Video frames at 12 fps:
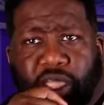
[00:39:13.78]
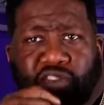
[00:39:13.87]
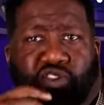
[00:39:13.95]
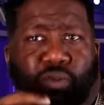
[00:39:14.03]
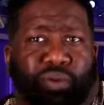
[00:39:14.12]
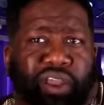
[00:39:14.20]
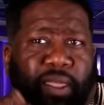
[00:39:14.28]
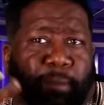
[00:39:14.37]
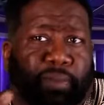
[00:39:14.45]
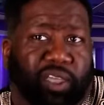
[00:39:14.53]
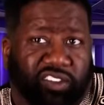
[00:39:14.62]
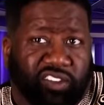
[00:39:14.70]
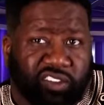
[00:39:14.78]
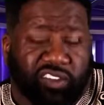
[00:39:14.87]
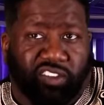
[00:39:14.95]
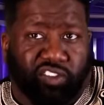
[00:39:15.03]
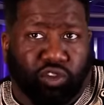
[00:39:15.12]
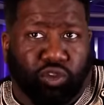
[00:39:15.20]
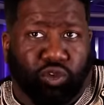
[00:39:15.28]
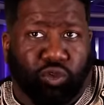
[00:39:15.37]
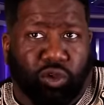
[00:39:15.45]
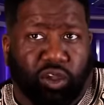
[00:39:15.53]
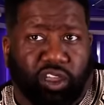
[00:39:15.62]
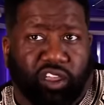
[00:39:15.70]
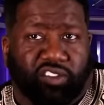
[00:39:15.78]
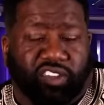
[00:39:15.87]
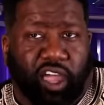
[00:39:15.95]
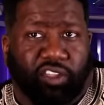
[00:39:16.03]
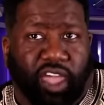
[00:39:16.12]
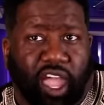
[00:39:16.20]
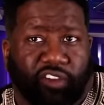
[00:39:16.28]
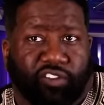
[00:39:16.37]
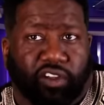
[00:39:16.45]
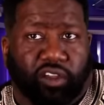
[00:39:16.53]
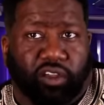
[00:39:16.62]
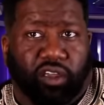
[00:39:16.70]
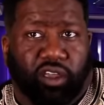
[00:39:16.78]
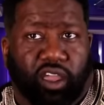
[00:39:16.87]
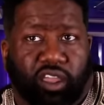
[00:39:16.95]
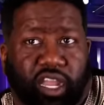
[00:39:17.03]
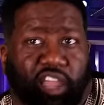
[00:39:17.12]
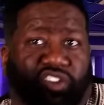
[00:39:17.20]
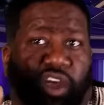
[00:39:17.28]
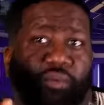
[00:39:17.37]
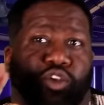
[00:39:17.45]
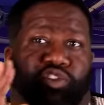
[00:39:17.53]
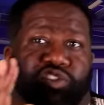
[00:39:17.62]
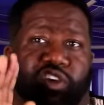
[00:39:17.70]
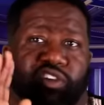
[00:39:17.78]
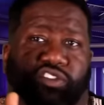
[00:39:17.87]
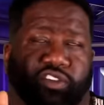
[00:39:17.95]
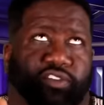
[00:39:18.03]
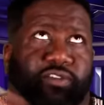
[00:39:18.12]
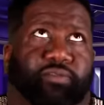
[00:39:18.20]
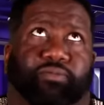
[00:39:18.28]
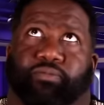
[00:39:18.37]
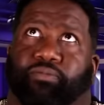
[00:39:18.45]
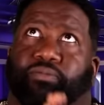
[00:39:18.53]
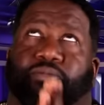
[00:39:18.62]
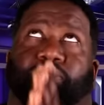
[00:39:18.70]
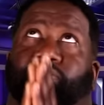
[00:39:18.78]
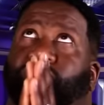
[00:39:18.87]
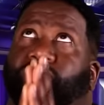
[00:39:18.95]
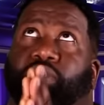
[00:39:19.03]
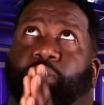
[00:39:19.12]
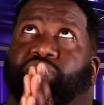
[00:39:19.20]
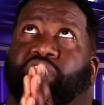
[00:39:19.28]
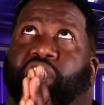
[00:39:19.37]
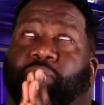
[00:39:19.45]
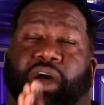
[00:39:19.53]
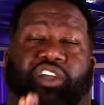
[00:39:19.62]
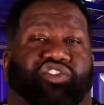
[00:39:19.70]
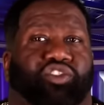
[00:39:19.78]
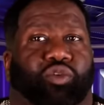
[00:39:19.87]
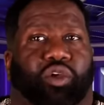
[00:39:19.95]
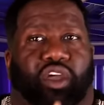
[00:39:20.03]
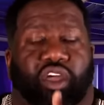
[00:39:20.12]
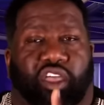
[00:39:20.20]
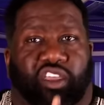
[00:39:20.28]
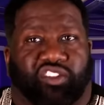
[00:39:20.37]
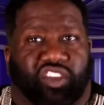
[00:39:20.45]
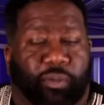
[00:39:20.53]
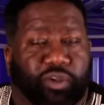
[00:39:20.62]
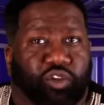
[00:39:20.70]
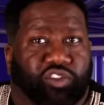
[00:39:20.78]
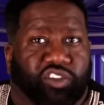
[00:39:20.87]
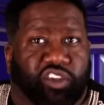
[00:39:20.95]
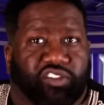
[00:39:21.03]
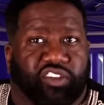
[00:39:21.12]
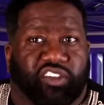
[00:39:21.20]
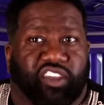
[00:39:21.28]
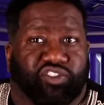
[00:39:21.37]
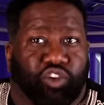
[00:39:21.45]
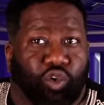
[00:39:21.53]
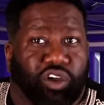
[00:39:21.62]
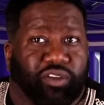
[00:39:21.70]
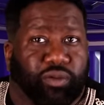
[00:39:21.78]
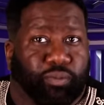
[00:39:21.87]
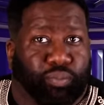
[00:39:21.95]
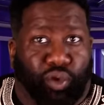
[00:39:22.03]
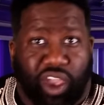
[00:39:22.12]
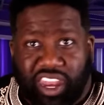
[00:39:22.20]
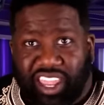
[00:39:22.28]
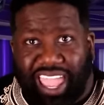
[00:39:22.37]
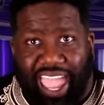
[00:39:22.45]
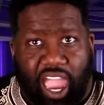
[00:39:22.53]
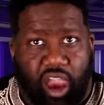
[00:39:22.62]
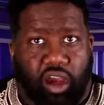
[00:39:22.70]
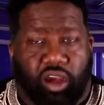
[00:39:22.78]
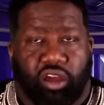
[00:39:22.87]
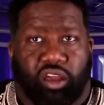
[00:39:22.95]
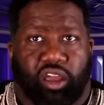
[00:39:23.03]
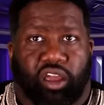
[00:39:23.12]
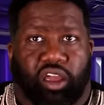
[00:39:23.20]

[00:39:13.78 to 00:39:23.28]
If you're bringing business into South Africa, now some of you sisters, let me think about you. Some of you sisters that's doing braiding hair,